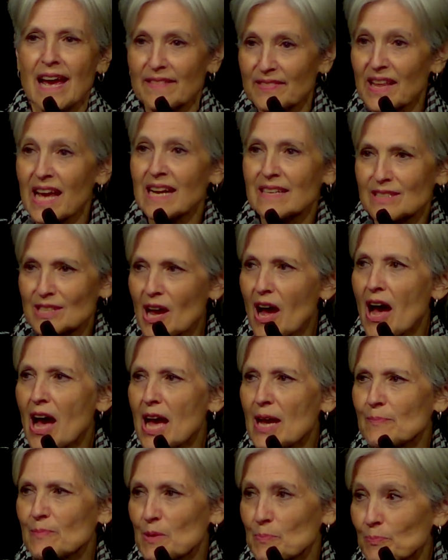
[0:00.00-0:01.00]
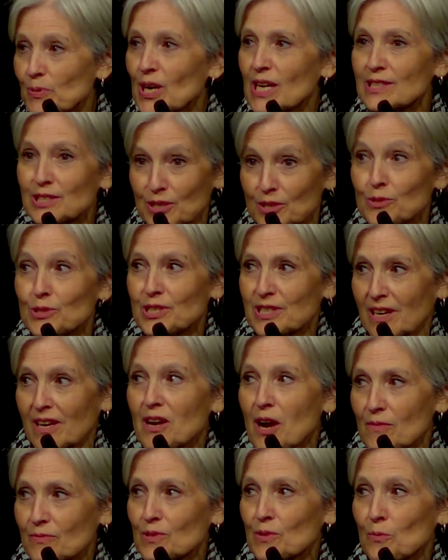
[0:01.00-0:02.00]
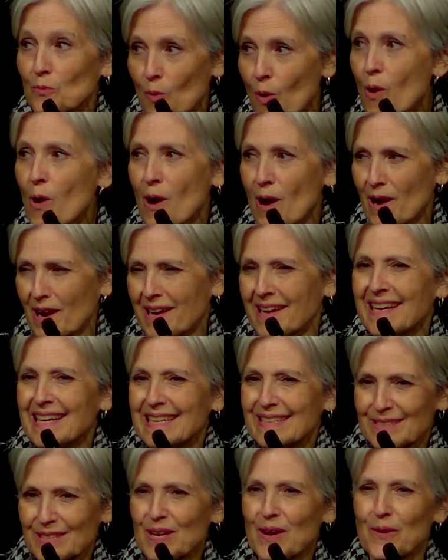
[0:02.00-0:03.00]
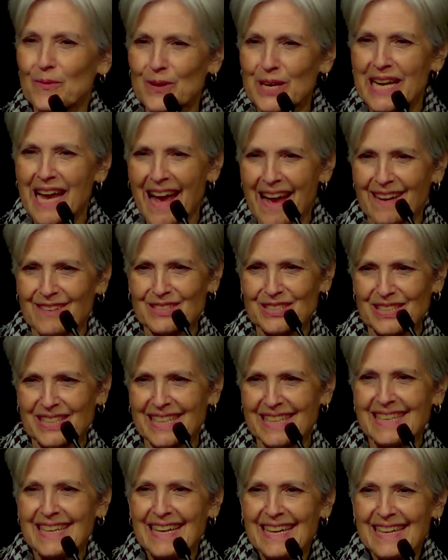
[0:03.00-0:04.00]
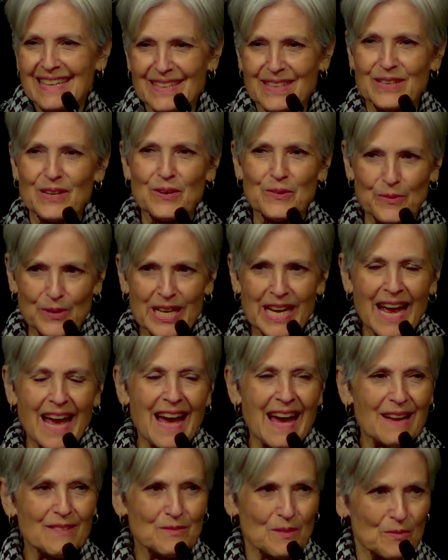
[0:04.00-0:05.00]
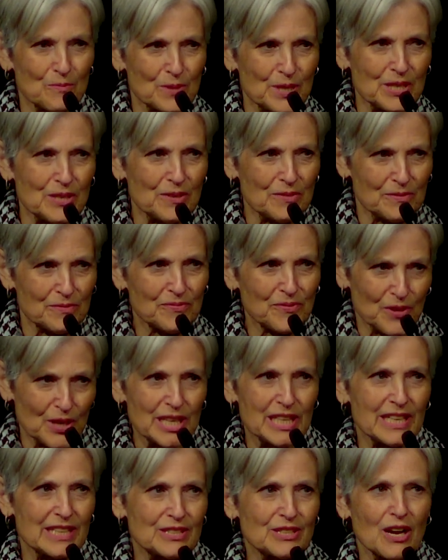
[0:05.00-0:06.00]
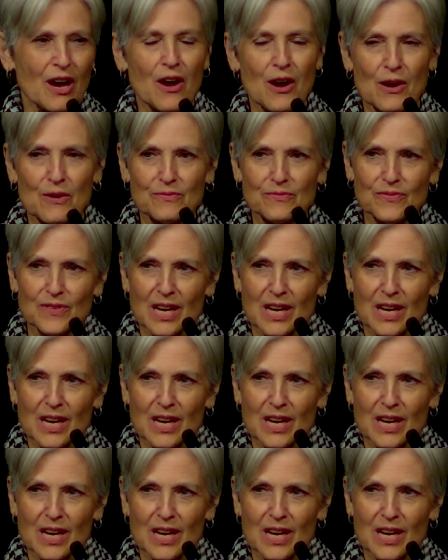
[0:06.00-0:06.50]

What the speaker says: that time, the press used to cover the war. So we actually, we had real footage of